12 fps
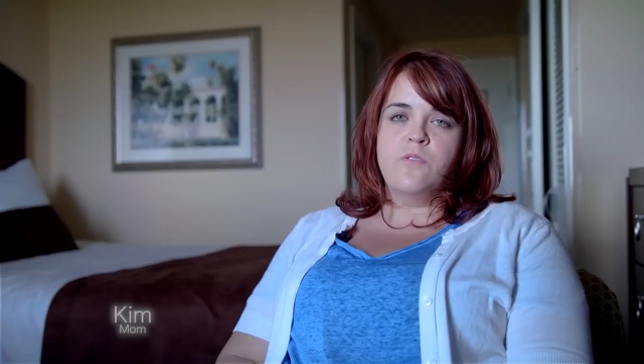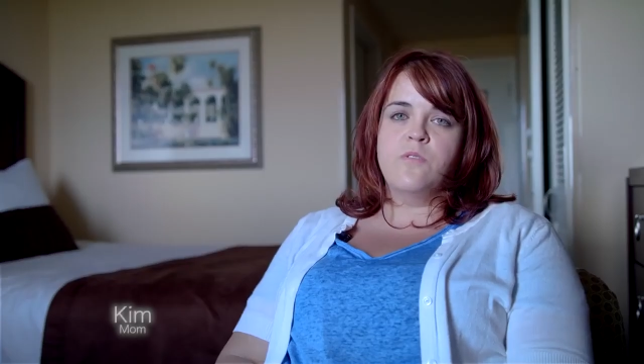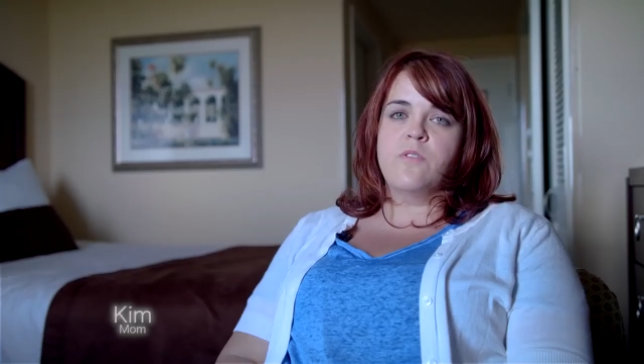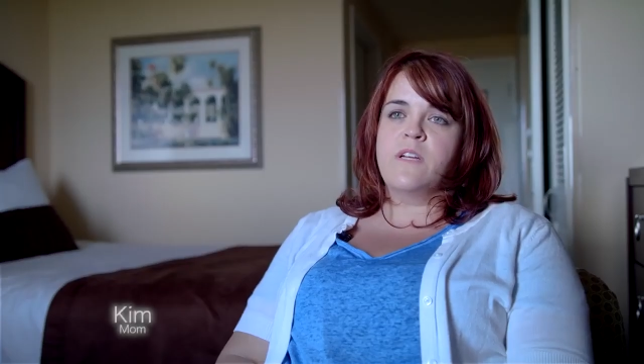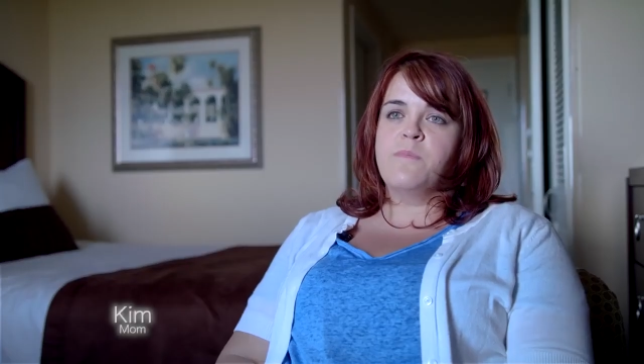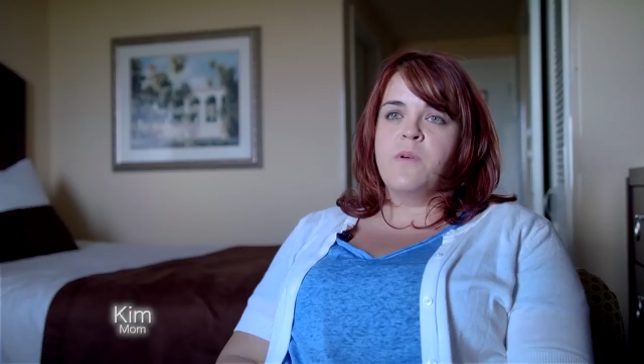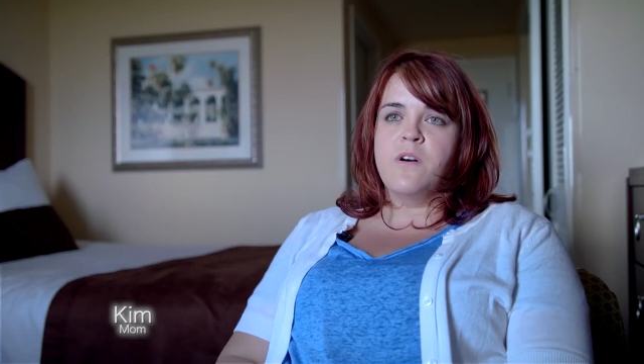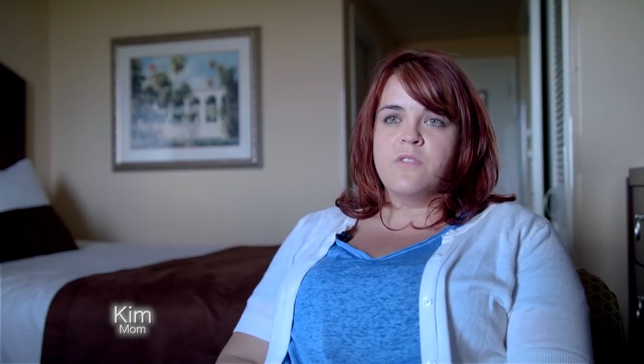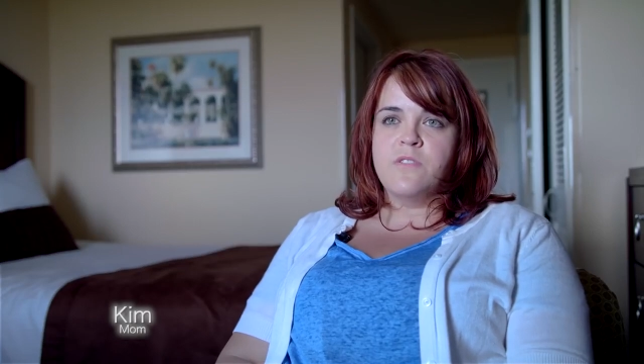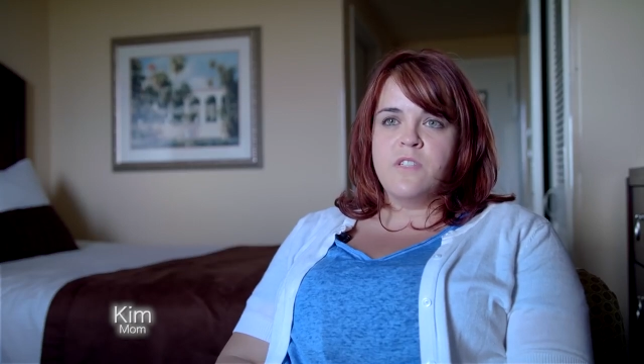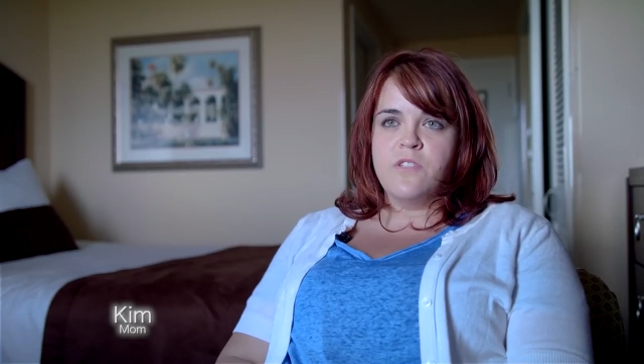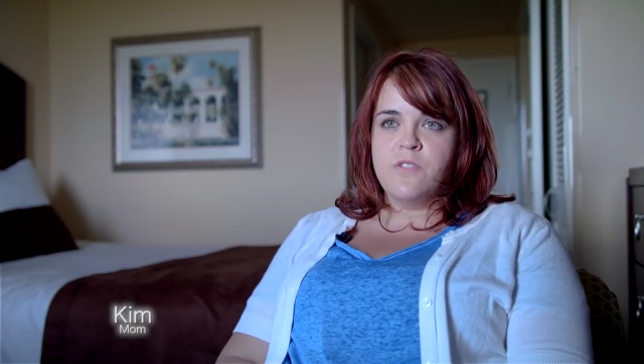2 grand
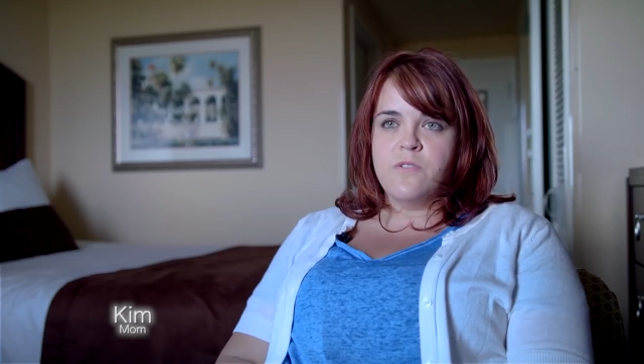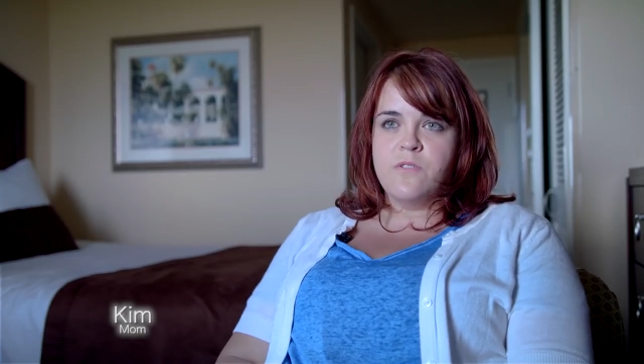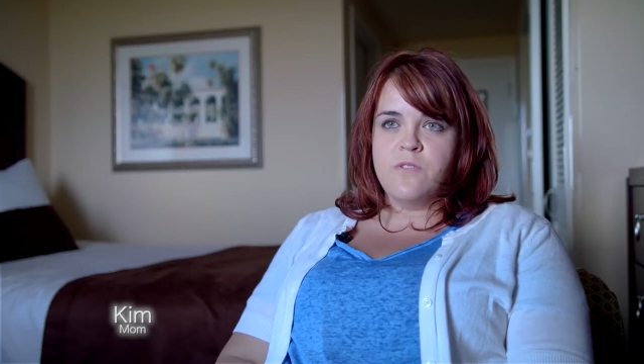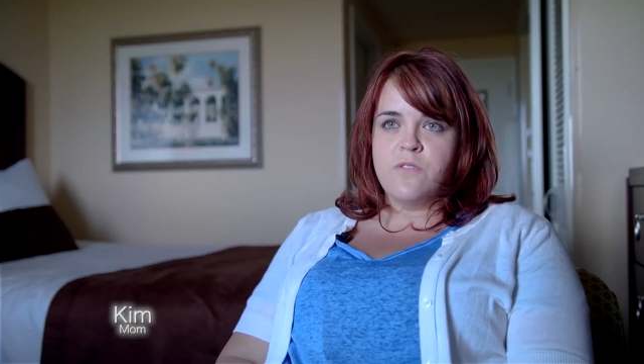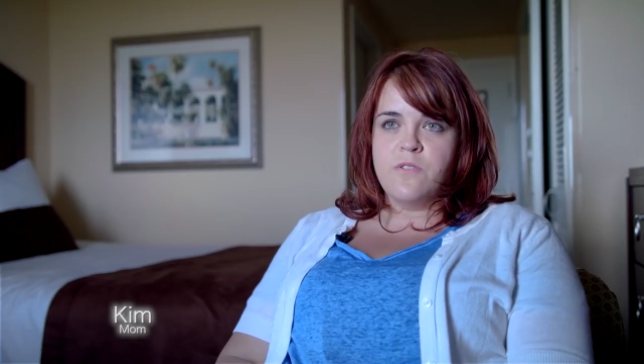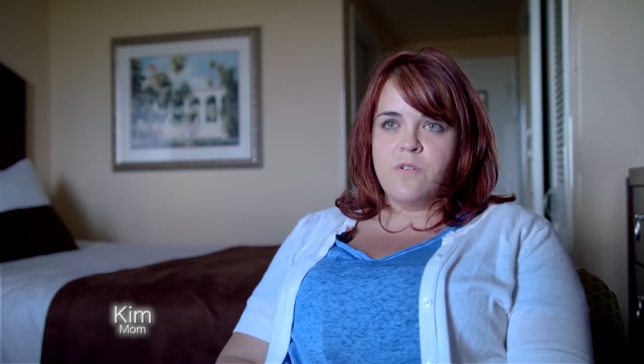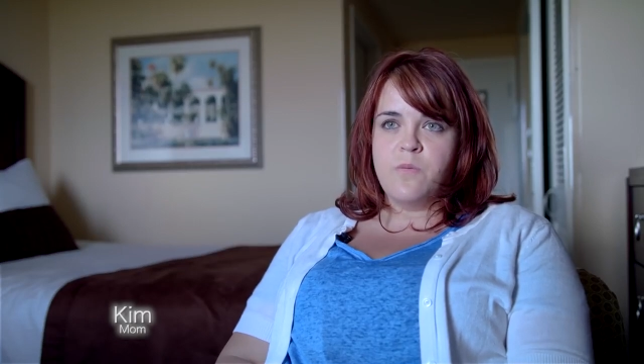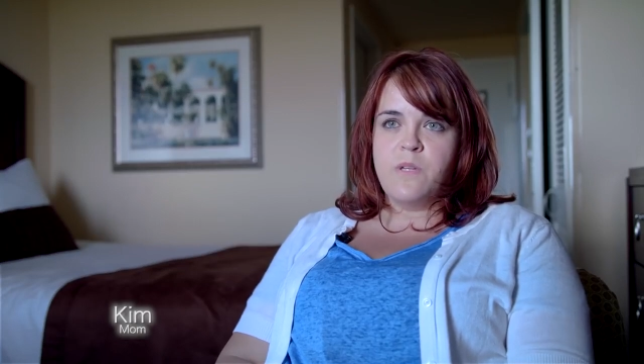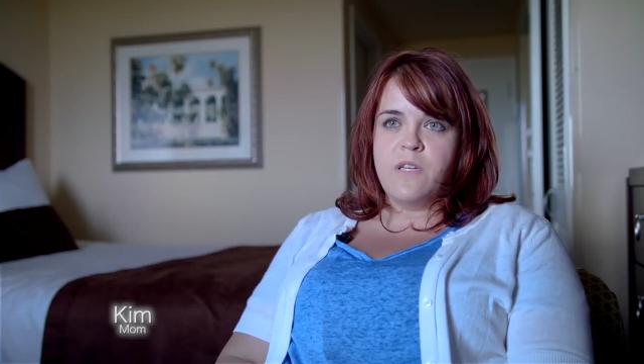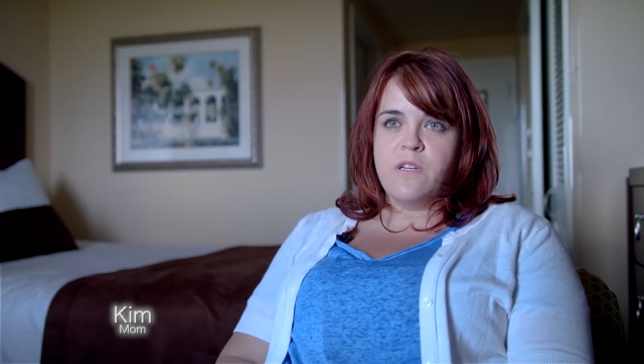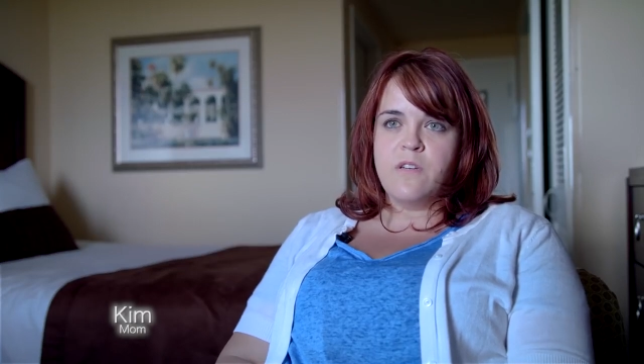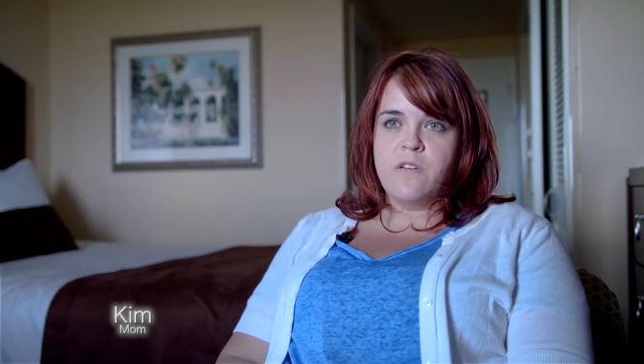mal seizures a week.